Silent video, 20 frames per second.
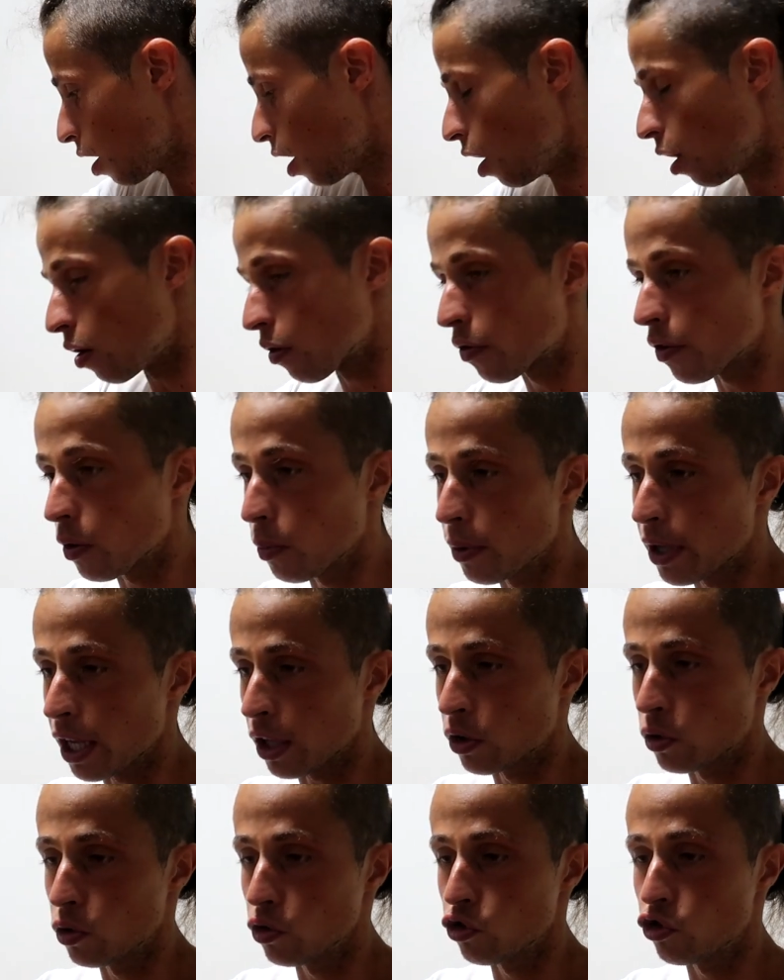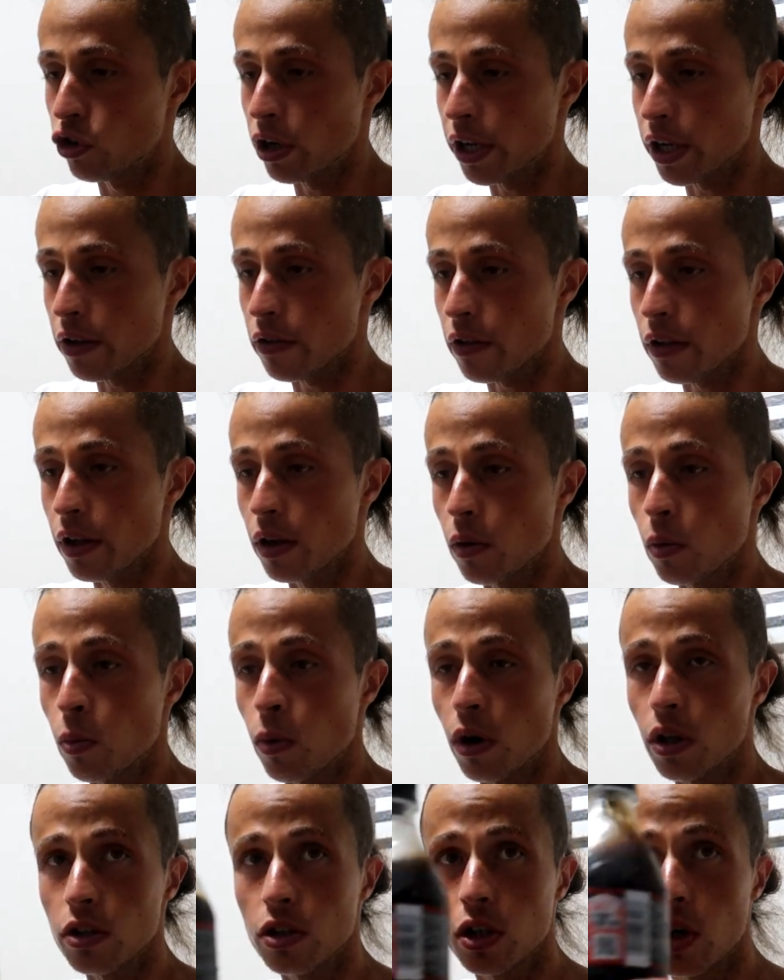Also, we got two drinks,
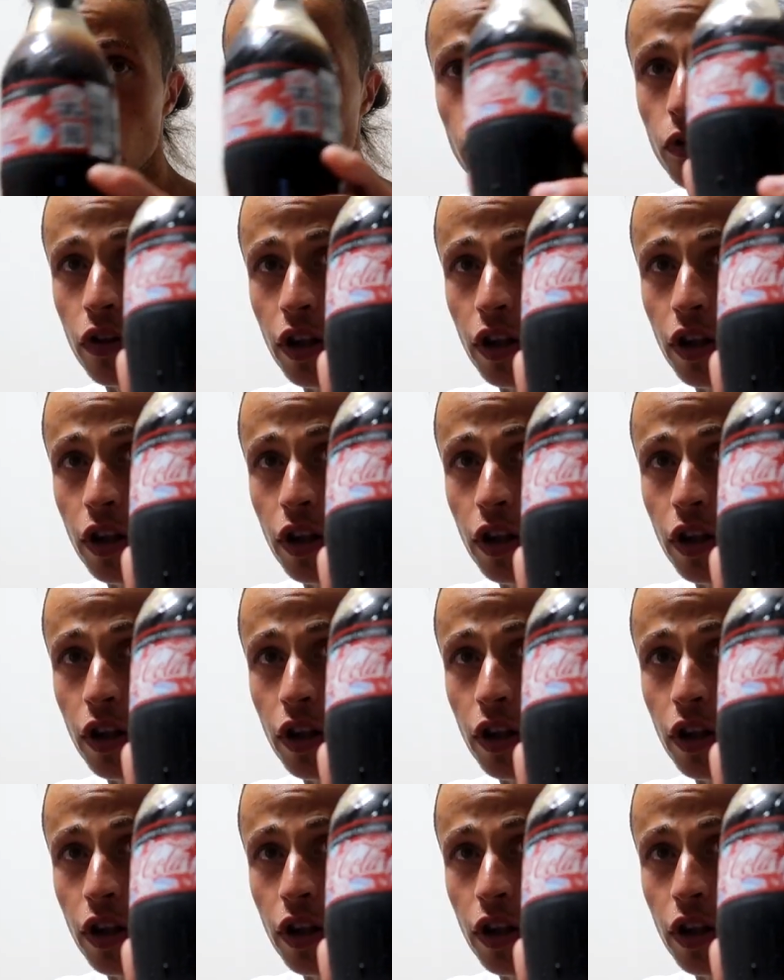one Coke